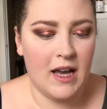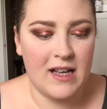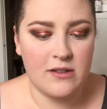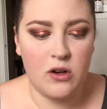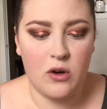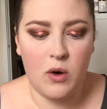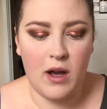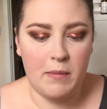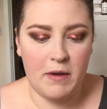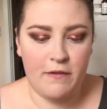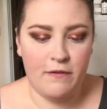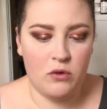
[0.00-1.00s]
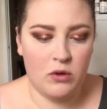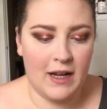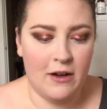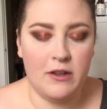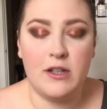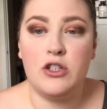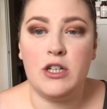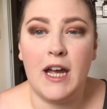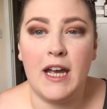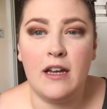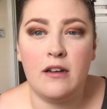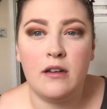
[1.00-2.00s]
has got quite a bit of fallout, this
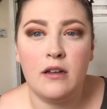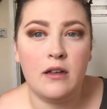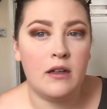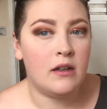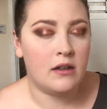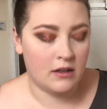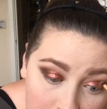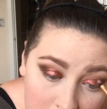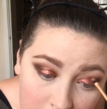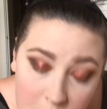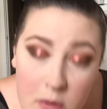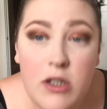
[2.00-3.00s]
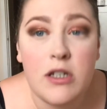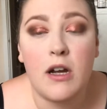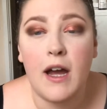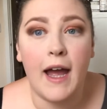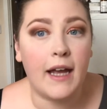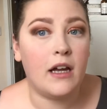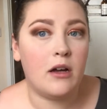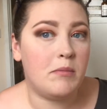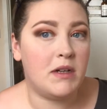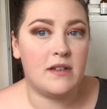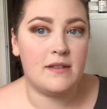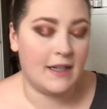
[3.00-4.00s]
shade, which I don't hate. I
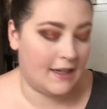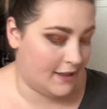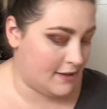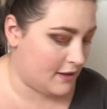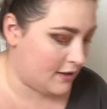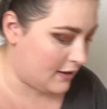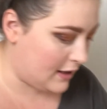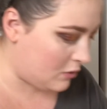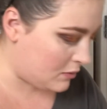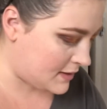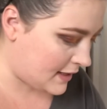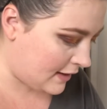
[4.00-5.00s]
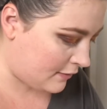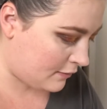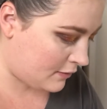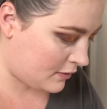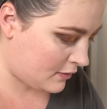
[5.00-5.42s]
mean, it's a glitter, they always have